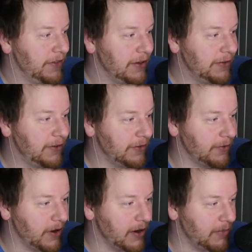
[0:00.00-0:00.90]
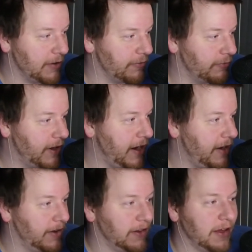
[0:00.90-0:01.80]
This is going to be
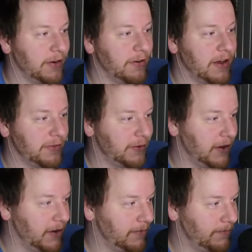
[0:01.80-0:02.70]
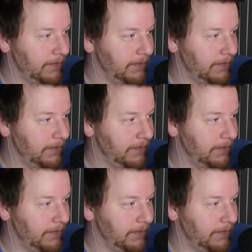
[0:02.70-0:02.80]
real interesting.